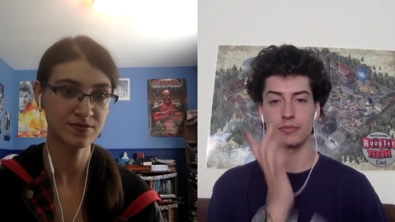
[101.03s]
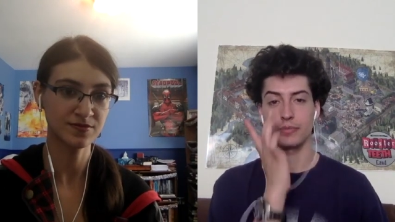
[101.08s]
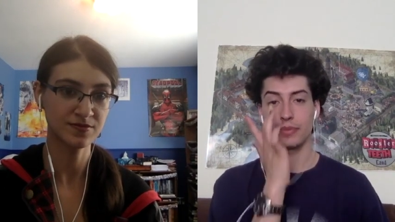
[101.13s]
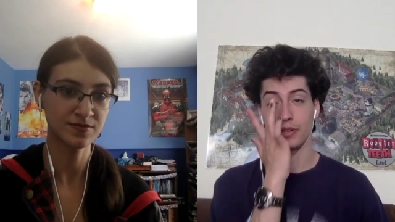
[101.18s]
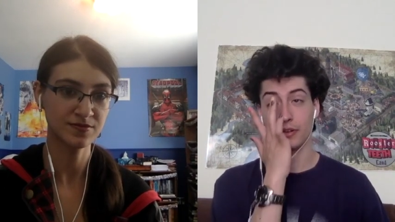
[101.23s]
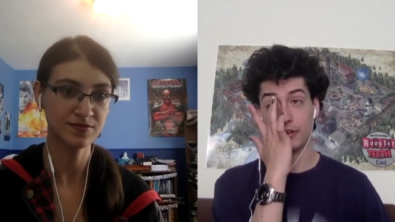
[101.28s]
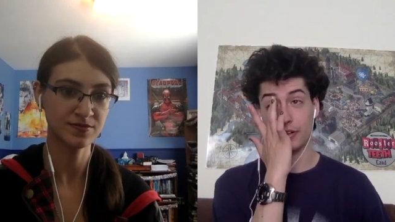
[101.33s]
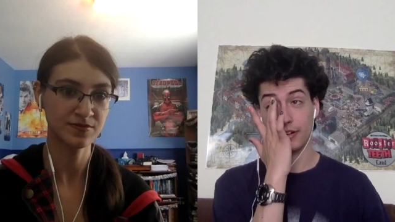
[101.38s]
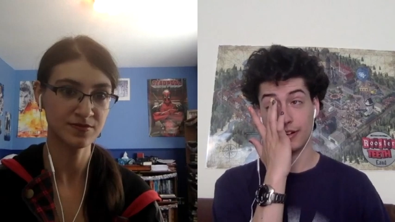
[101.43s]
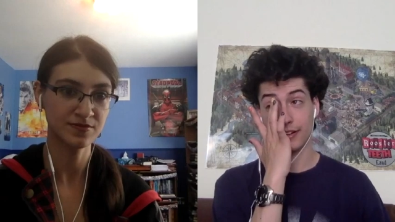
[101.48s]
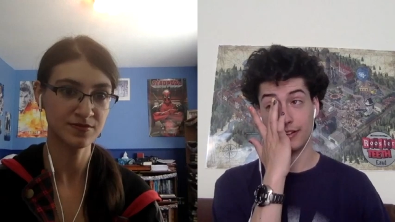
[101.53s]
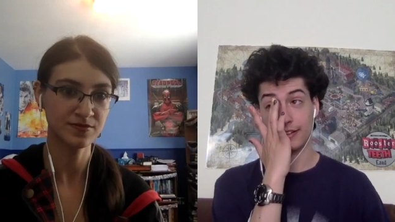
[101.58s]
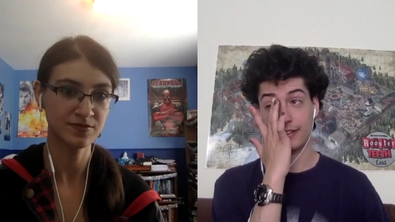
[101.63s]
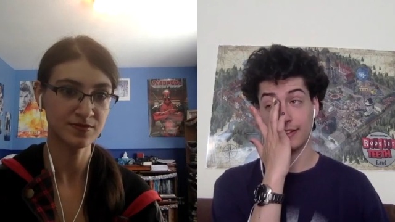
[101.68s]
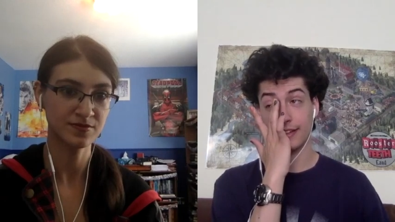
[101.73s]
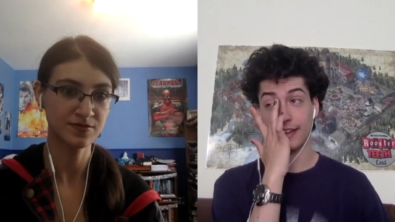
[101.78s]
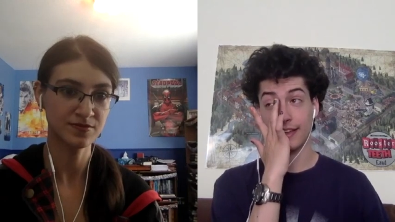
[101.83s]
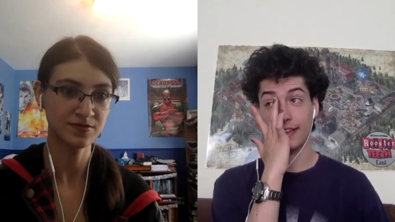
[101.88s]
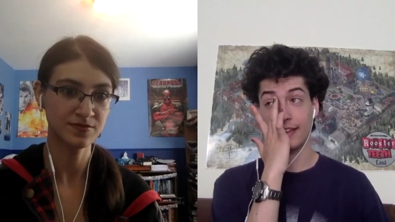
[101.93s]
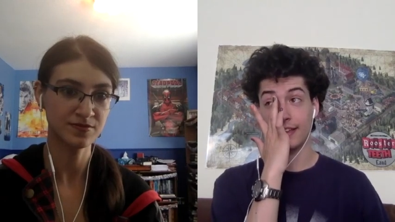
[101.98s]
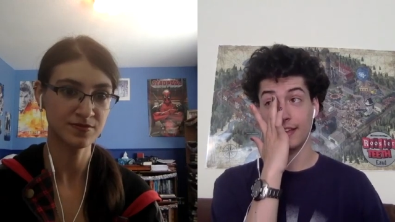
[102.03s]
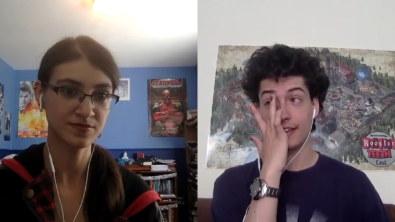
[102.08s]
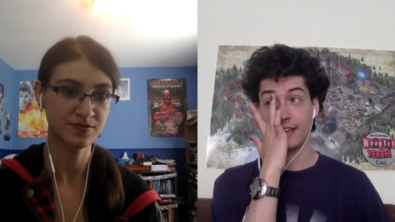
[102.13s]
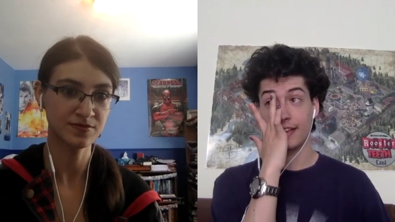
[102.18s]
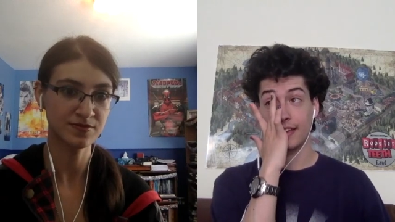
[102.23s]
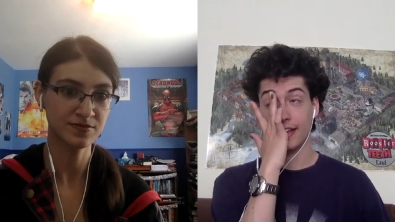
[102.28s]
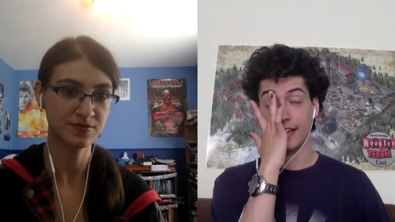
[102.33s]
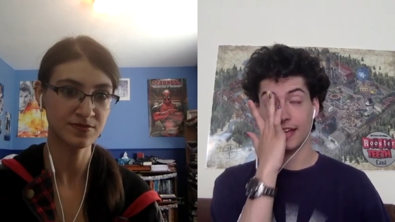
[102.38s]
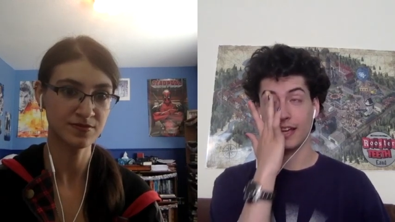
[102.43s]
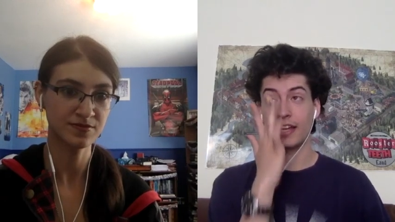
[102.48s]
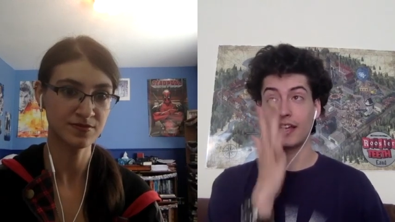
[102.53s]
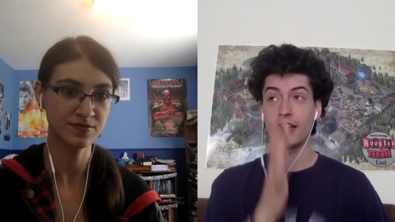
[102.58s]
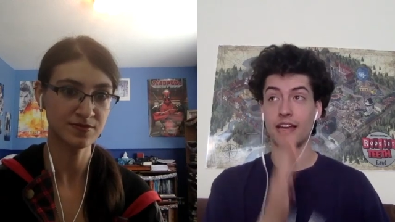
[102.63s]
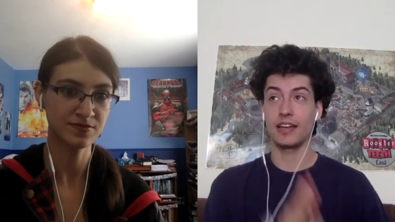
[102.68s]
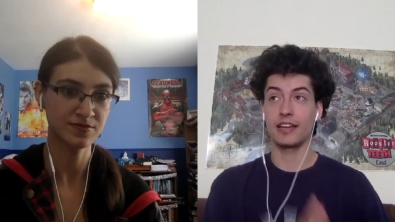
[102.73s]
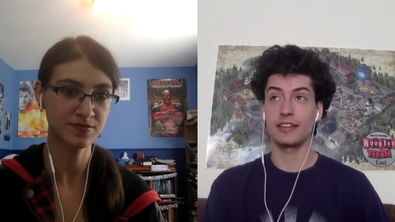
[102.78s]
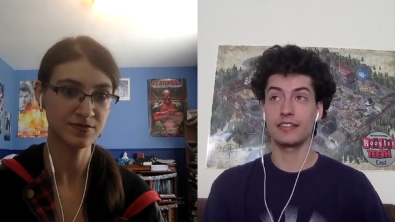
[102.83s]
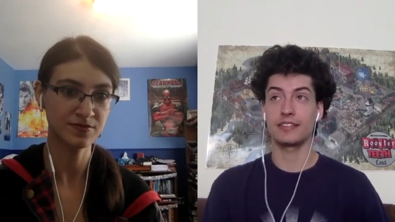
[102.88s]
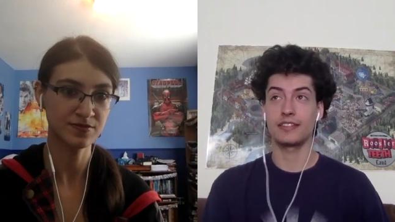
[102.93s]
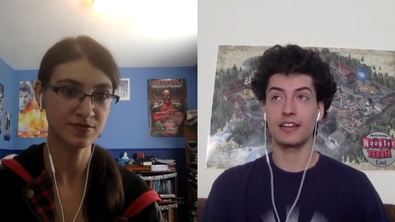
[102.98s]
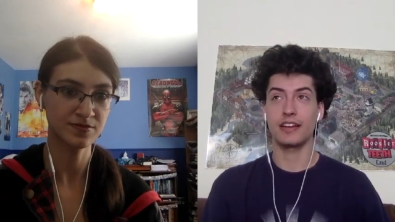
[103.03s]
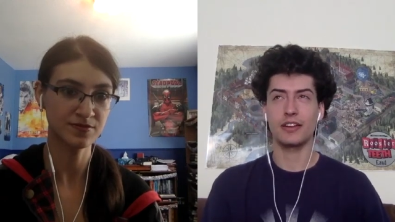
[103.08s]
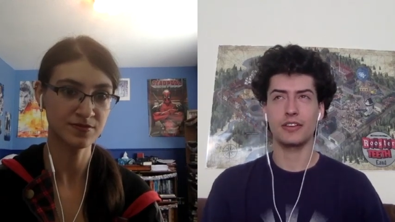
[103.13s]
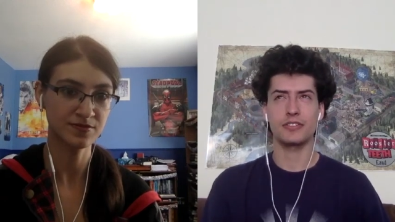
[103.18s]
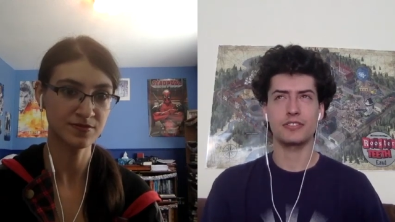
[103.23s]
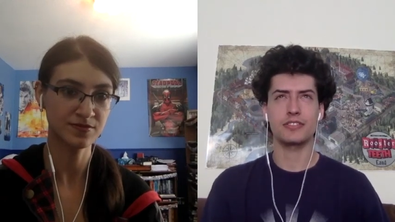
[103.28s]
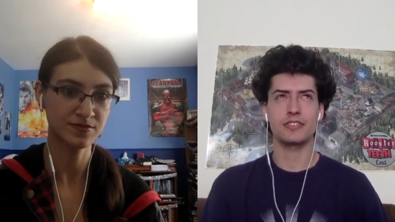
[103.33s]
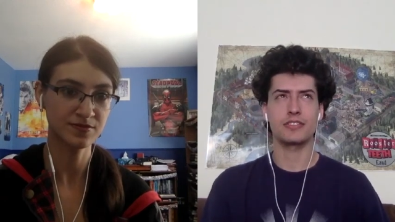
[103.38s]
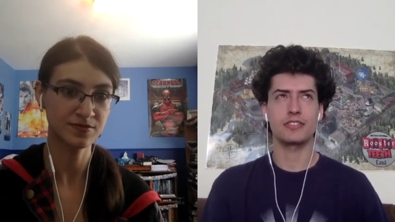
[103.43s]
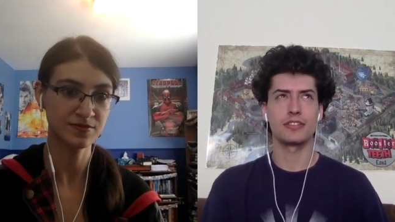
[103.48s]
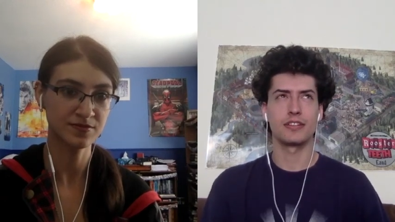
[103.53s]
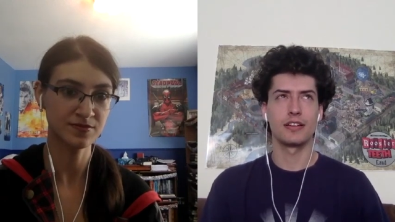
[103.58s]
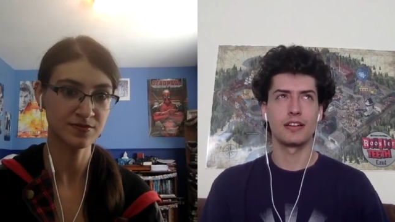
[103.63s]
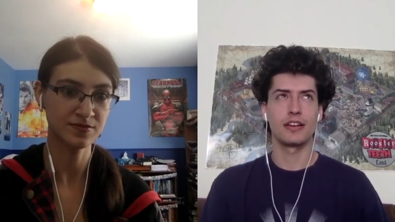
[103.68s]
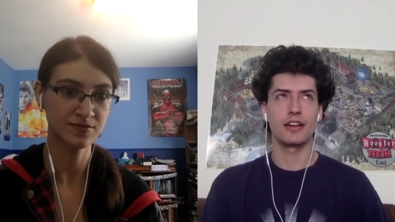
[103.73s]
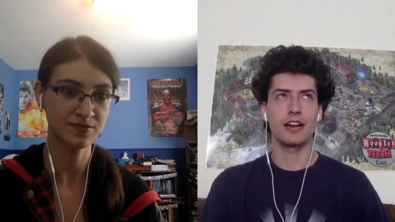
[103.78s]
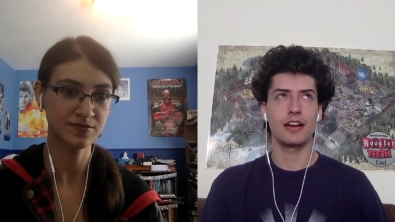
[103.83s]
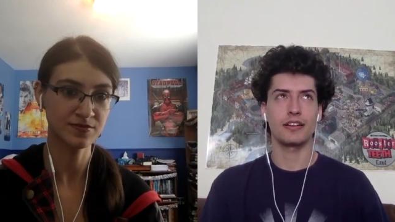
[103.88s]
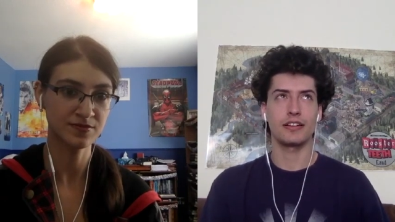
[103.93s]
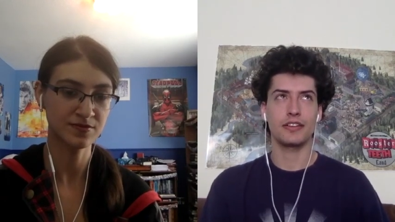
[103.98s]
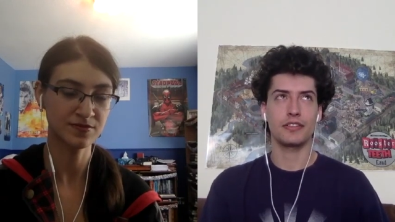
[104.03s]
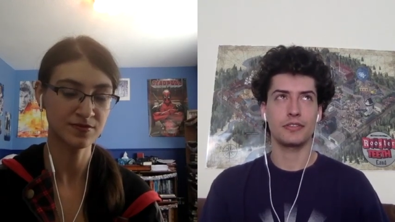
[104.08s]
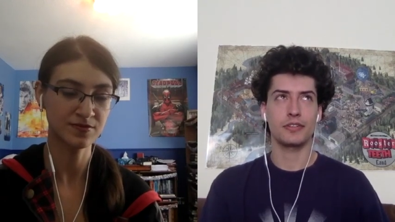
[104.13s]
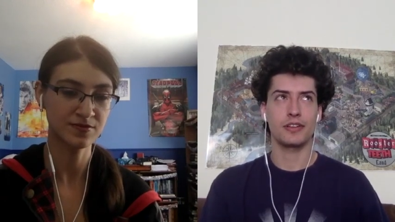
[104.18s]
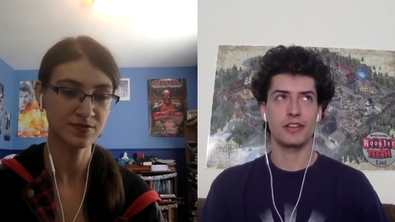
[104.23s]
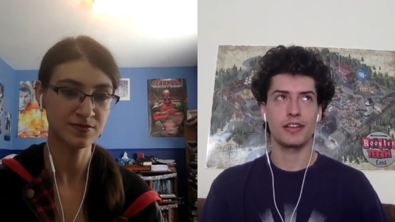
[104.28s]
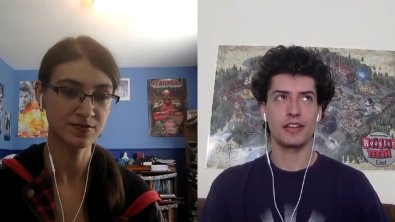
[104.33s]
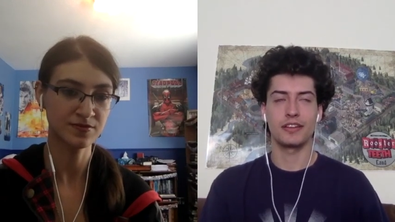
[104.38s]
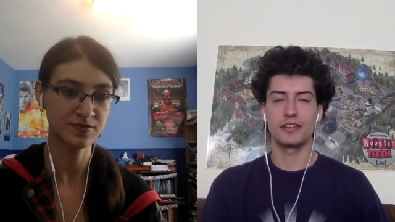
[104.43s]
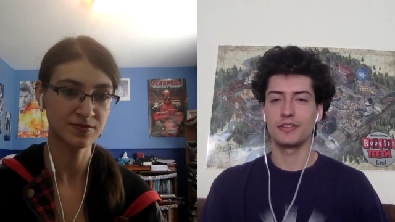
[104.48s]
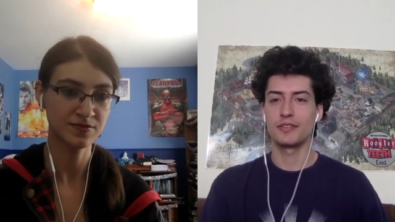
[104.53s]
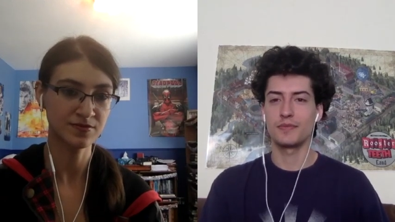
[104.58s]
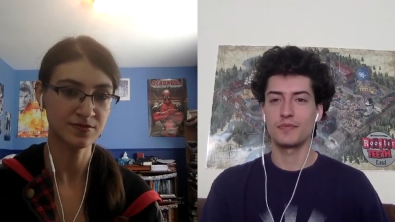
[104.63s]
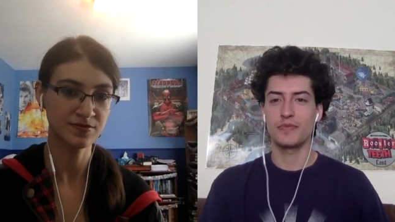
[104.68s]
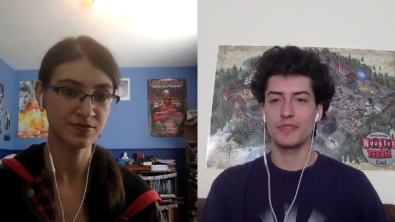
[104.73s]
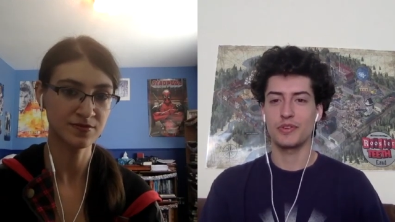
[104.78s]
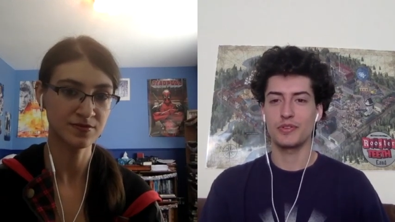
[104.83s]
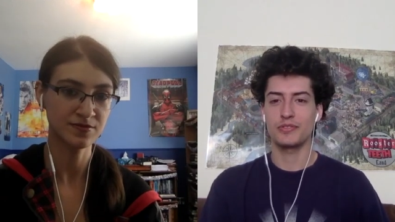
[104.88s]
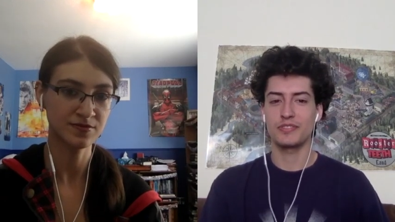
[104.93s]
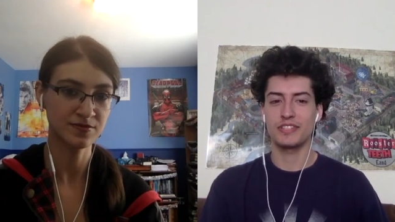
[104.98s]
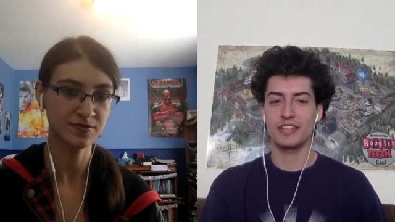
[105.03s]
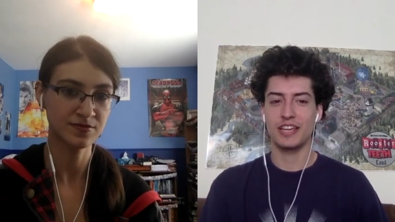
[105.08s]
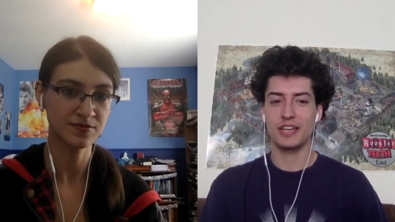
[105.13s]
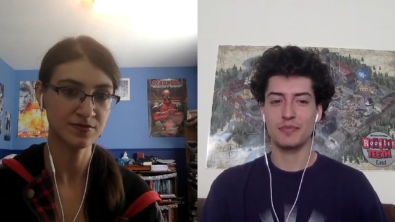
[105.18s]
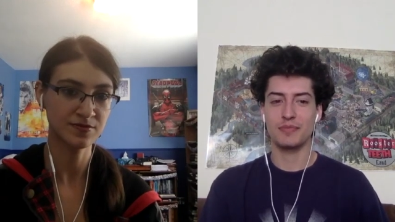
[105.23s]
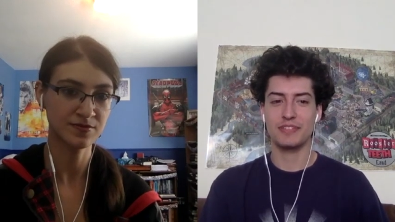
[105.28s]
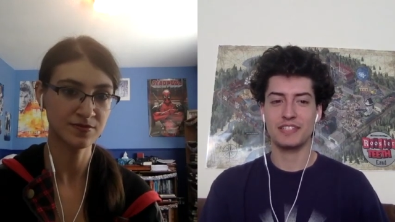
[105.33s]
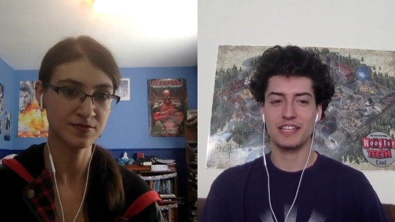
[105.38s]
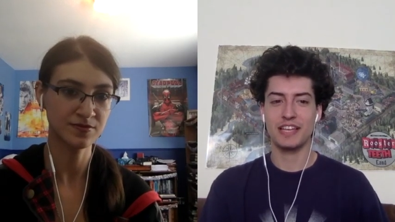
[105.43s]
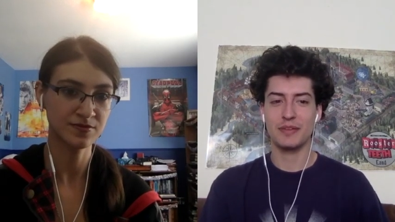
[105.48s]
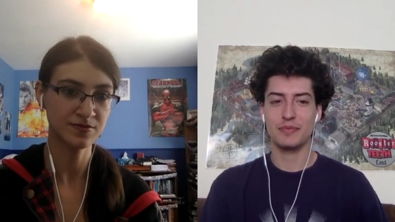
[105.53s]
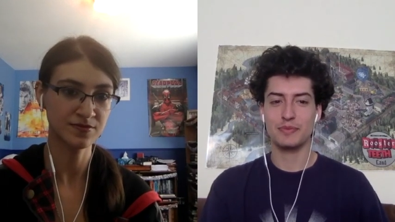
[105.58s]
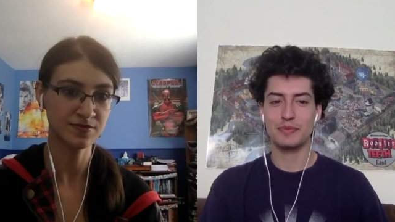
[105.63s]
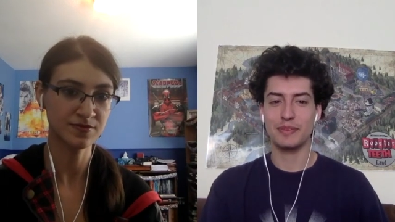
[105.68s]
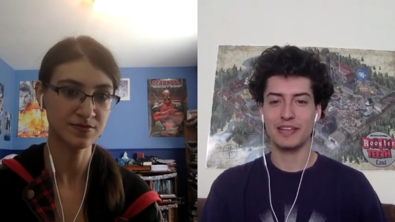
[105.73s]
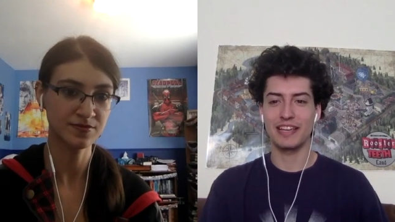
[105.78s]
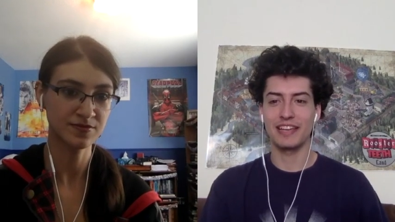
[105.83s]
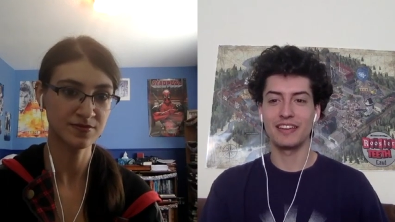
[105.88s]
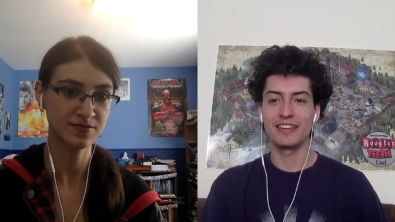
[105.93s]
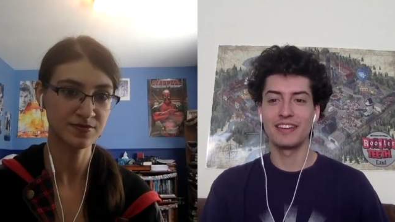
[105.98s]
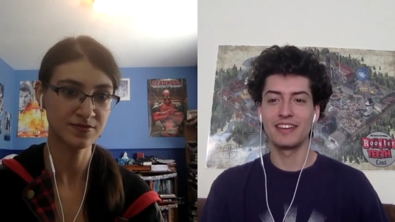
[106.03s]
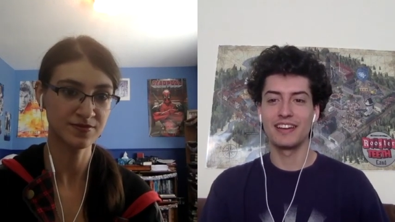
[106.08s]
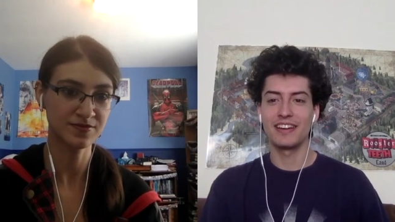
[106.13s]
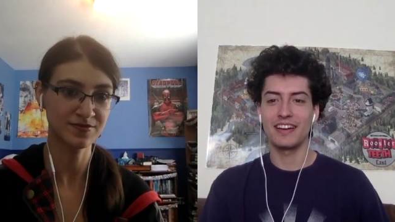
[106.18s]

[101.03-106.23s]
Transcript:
Speaker 1: periodically. And there's another kid whose name escapes me.